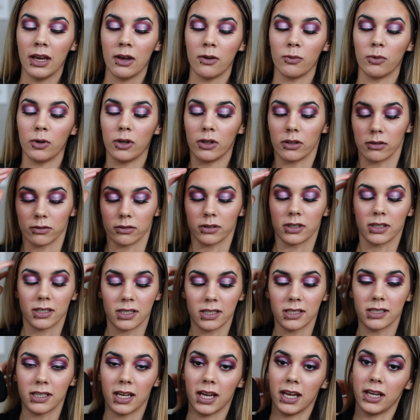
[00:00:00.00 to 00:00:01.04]
well, this
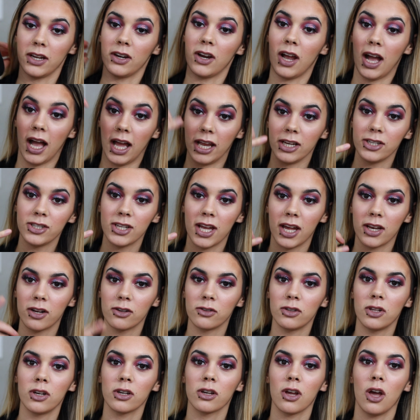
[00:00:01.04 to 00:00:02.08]
entire eyeshadow
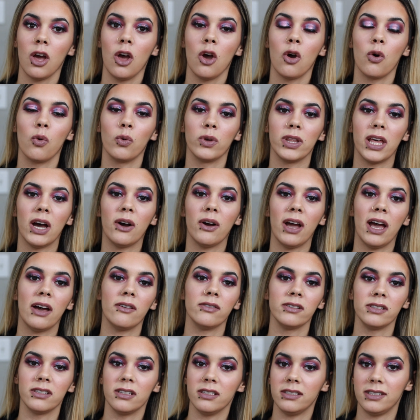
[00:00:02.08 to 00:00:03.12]
look without
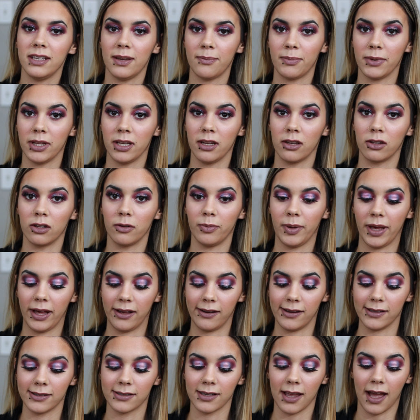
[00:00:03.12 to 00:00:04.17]
having to dip in other
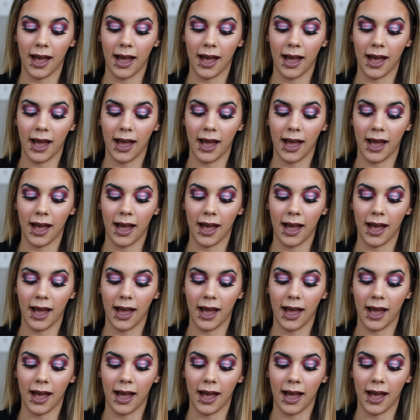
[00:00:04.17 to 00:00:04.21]
palettes.